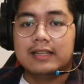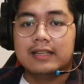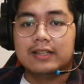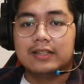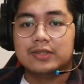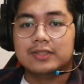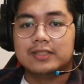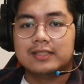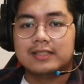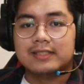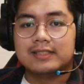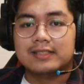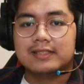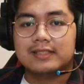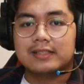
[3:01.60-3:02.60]
could use it
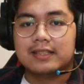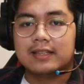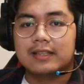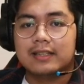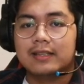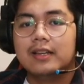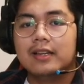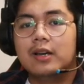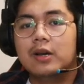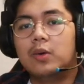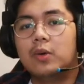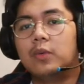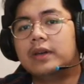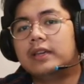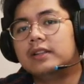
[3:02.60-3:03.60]
as a
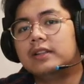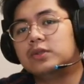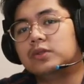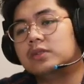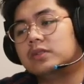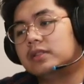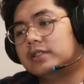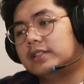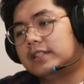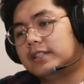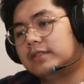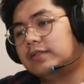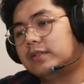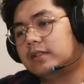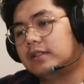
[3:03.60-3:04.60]
way to learn
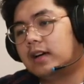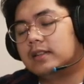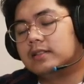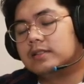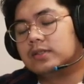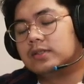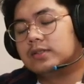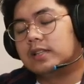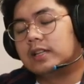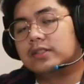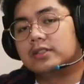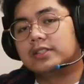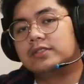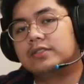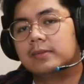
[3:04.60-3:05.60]
uh, so they could
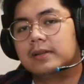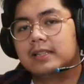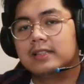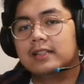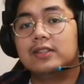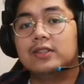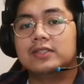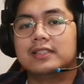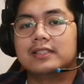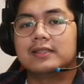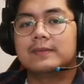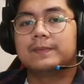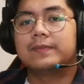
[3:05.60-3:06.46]
learn from it and then use it